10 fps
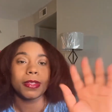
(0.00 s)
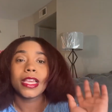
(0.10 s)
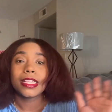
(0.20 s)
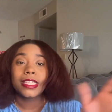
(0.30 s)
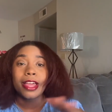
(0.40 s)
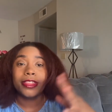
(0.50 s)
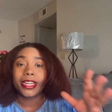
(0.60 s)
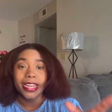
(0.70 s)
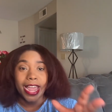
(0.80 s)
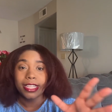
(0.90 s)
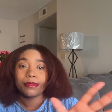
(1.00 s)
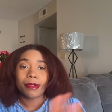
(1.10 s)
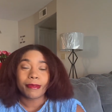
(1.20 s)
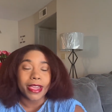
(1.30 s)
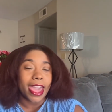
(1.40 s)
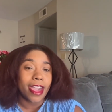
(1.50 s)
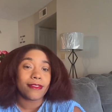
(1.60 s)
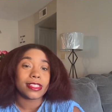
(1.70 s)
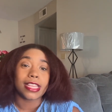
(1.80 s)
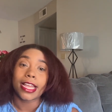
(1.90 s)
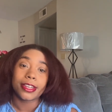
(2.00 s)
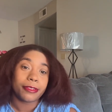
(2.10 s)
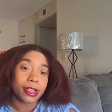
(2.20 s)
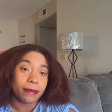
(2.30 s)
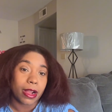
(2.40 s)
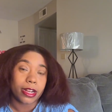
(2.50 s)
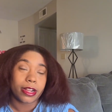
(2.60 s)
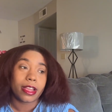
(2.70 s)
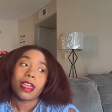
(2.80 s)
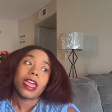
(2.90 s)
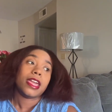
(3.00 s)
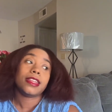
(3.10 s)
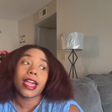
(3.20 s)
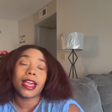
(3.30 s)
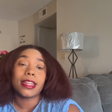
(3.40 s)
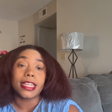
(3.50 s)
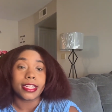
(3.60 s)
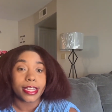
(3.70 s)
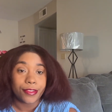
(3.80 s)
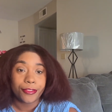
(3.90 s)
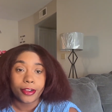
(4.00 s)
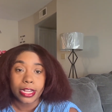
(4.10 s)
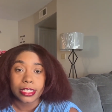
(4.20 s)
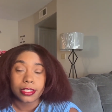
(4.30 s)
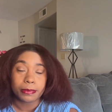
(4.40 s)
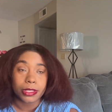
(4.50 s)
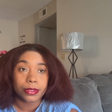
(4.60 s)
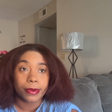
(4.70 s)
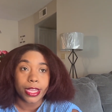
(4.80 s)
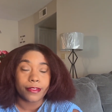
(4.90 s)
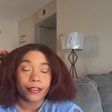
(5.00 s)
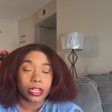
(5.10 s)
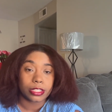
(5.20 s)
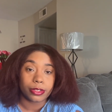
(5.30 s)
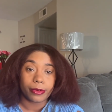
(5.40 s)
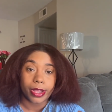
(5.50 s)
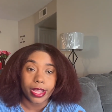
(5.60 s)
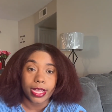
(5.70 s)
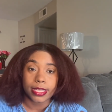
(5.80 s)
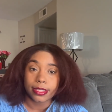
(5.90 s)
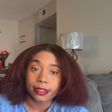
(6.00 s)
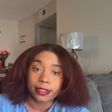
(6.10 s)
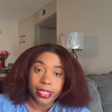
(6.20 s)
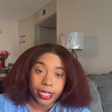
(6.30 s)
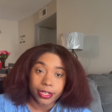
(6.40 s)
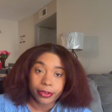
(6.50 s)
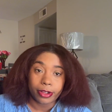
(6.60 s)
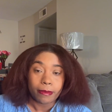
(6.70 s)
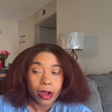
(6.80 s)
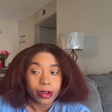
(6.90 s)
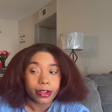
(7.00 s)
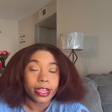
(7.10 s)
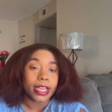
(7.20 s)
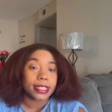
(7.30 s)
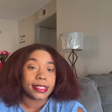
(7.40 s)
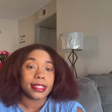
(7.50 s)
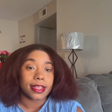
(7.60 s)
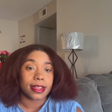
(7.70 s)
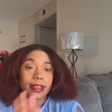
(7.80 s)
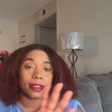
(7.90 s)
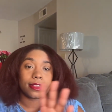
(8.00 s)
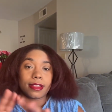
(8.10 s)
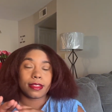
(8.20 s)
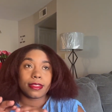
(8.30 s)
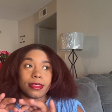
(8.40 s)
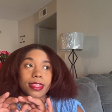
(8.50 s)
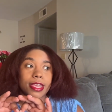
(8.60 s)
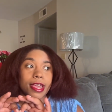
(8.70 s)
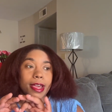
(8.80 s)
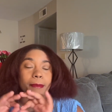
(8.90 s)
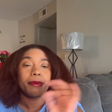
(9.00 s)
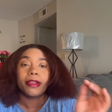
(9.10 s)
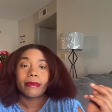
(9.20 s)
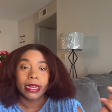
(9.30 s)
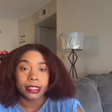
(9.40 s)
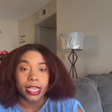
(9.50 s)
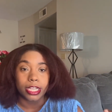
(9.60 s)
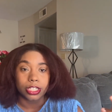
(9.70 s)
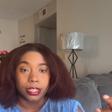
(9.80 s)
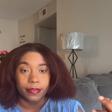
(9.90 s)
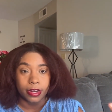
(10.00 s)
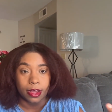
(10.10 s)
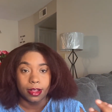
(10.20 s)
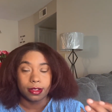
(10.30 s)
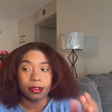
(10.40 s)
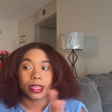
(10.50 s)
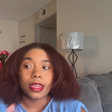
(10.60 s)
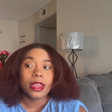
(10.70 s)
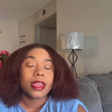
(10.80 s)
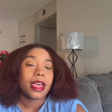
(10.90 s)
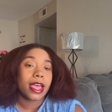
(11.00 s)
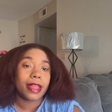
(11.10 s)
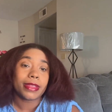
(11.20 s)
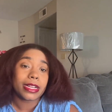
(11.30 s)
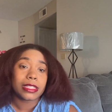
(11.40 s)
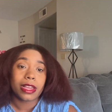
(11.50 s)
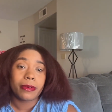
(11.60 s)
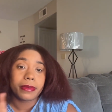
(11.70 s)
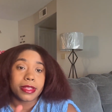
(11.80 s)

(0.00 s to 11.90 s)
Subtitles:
So the next one we have is second degree murder, and the only difference between first degree and second degree murder is the premeditation of it all. There's no real